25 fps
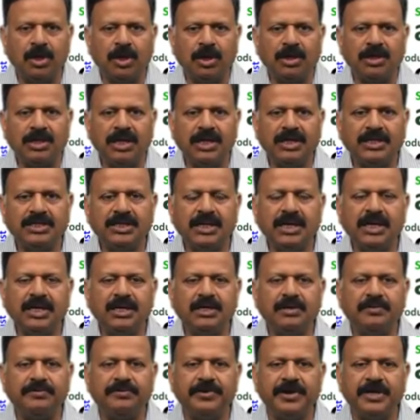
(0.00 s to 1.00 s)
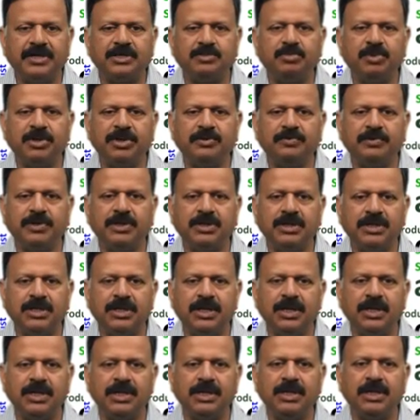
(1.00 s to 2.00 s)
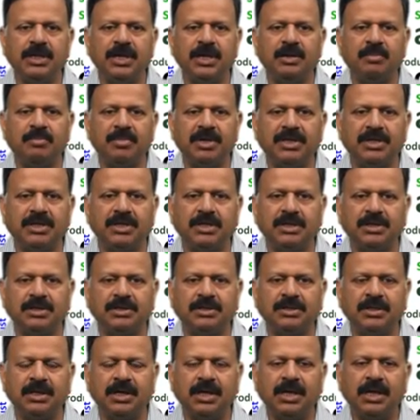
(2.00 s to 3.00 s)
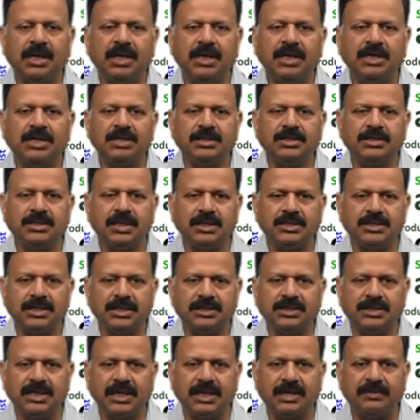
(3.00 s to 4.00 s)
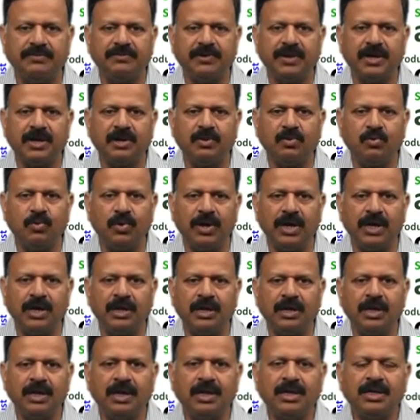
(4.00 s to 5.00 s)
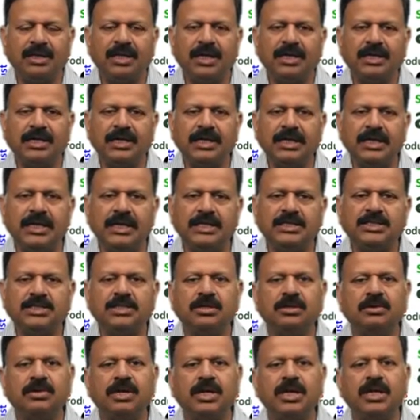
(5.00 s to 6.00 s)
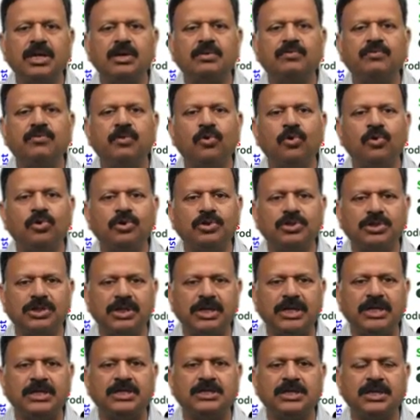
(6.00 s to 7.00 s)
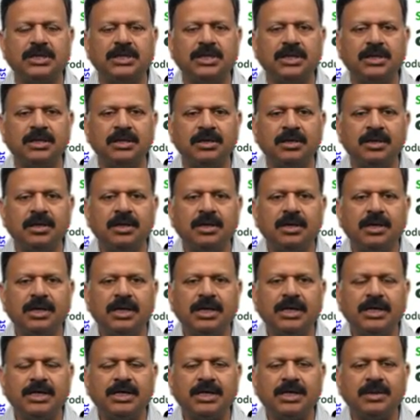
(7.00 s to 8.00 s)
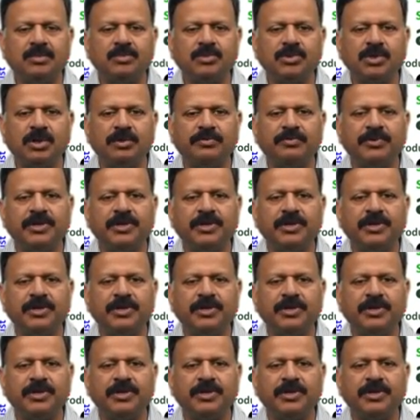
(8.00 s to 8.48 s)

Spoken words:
There is an interface between theory and methods in such a significant way that each reinforce each other in terms of